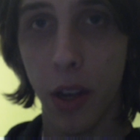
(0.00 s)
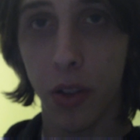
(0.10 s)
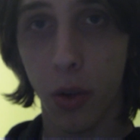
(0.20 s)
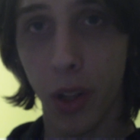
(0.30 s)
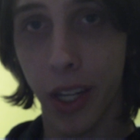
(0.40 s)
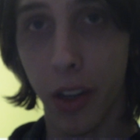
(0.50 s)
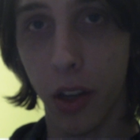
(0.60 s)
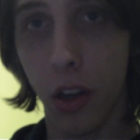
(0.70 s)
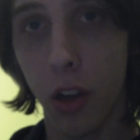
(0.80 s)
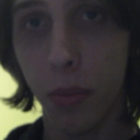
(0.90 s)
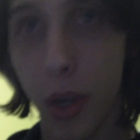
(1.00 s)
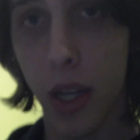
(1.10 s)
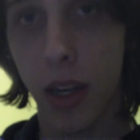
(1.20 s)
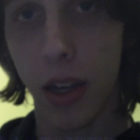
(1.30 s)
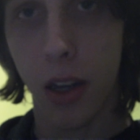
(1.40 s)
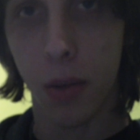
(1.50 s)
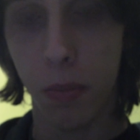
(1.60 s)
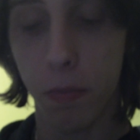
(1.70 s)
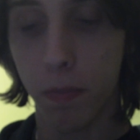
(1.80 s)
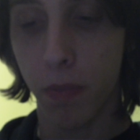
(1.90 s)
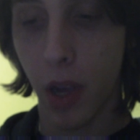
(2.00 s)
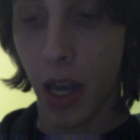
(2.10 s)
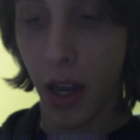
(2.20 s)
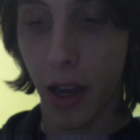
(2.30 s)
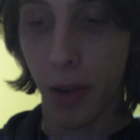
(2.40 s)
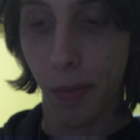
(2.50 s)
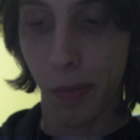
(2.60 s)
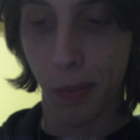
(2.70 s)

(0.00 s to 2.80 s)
How's it going, Leap.com? I